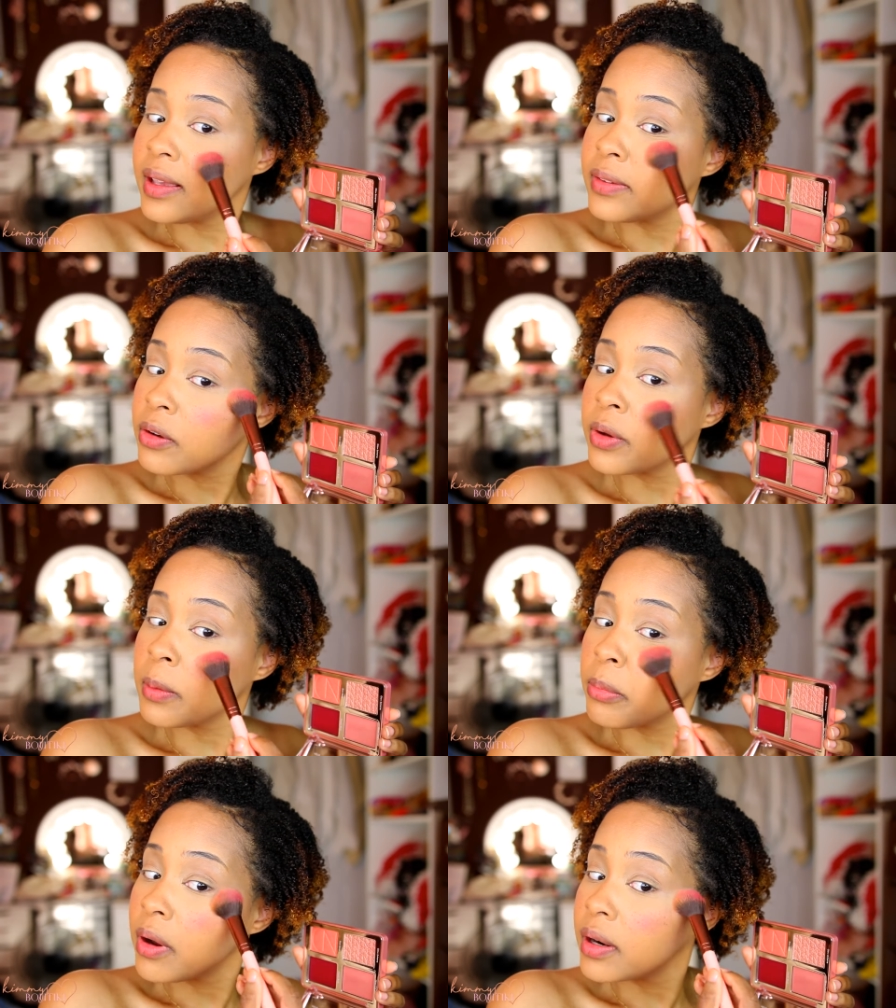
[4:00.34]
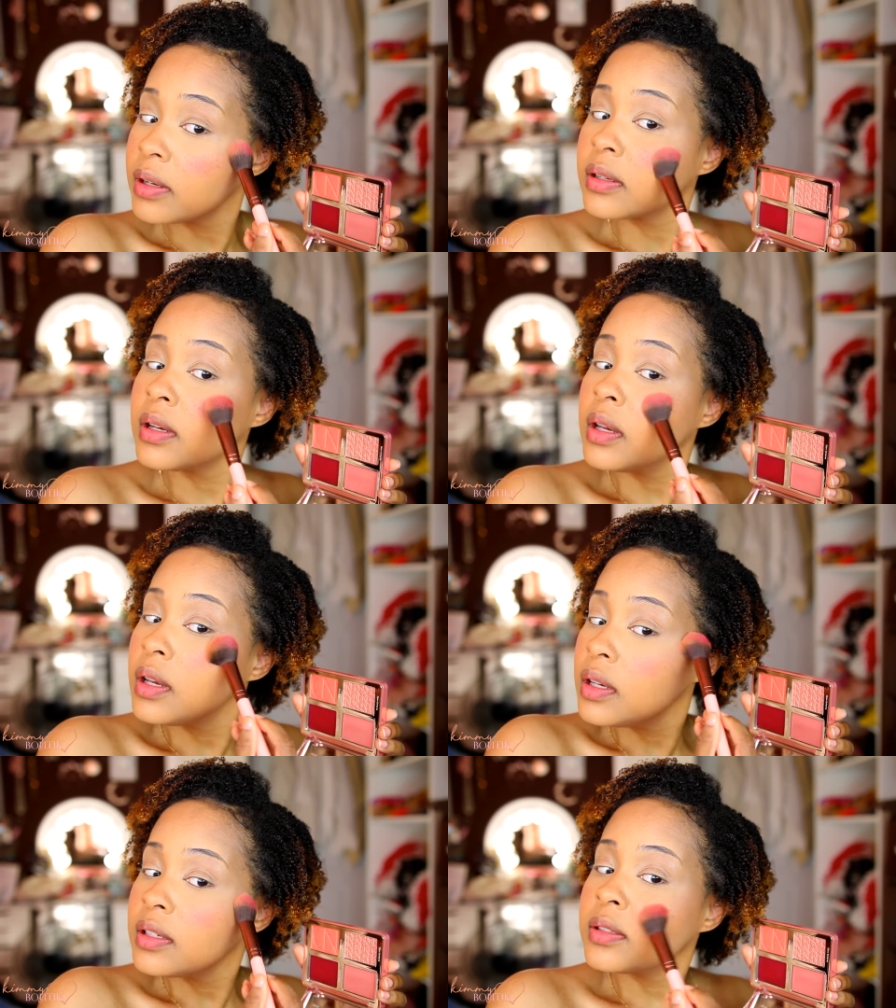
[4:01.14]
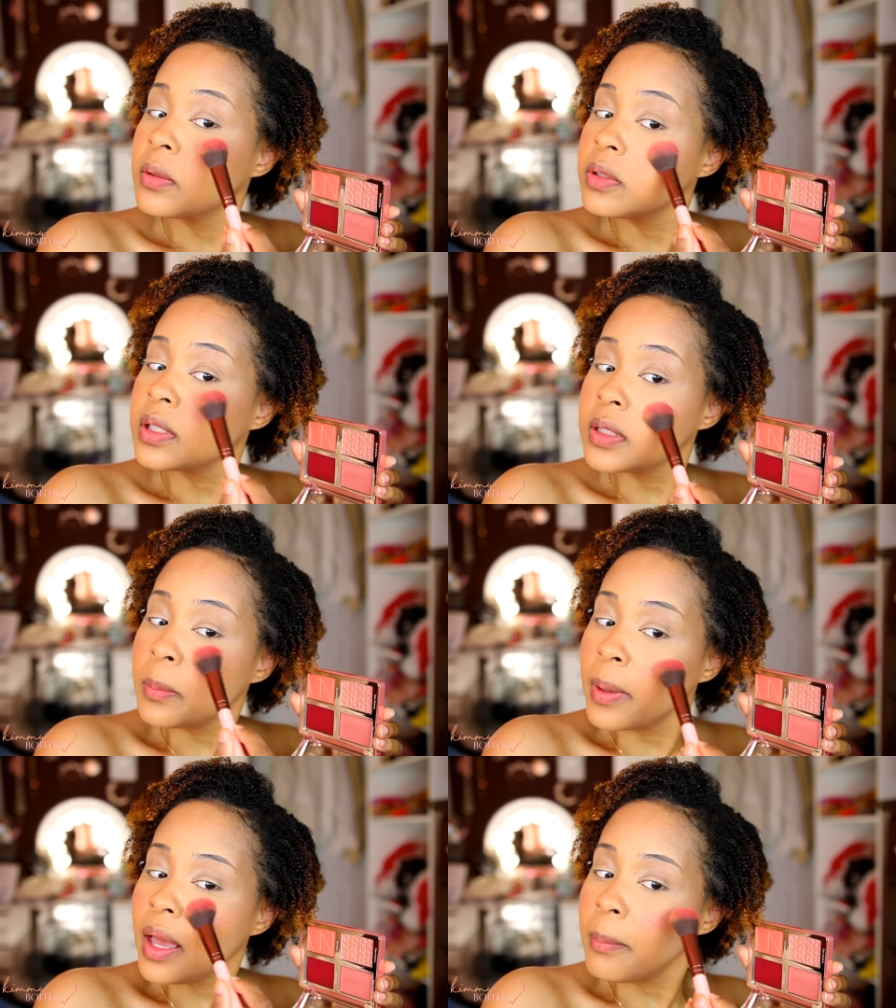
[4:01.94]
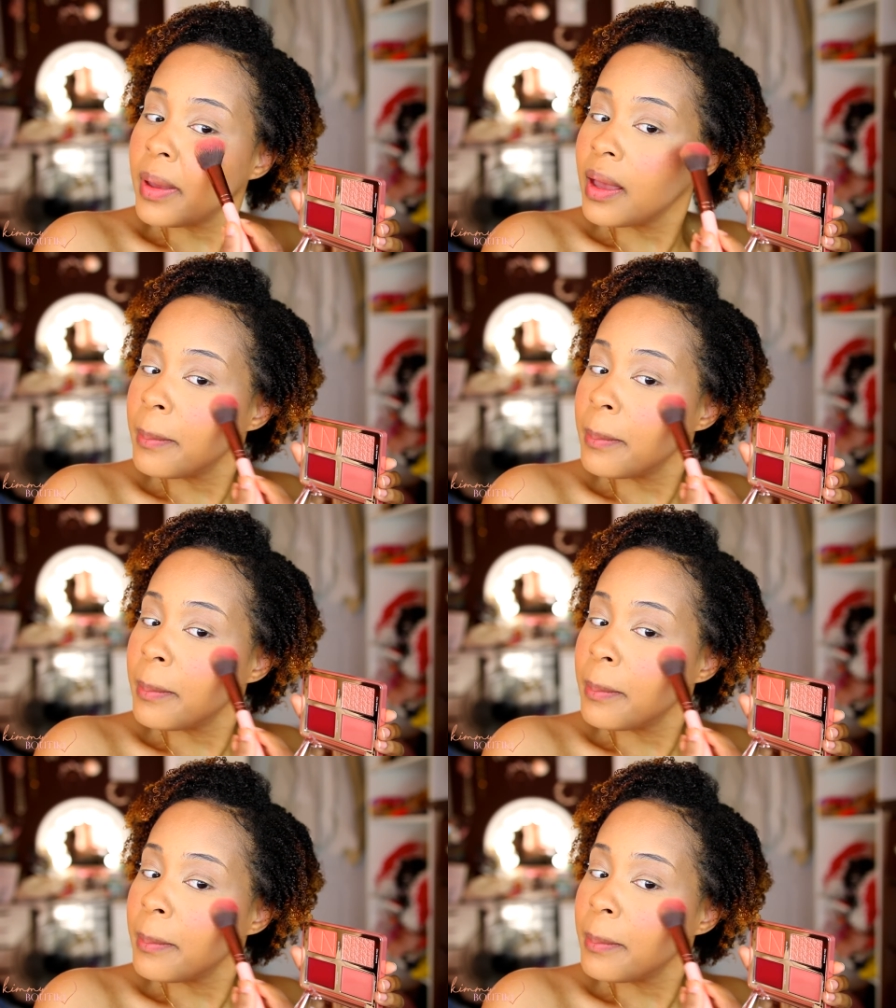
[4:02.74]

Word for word: It is a cream product, so just pat.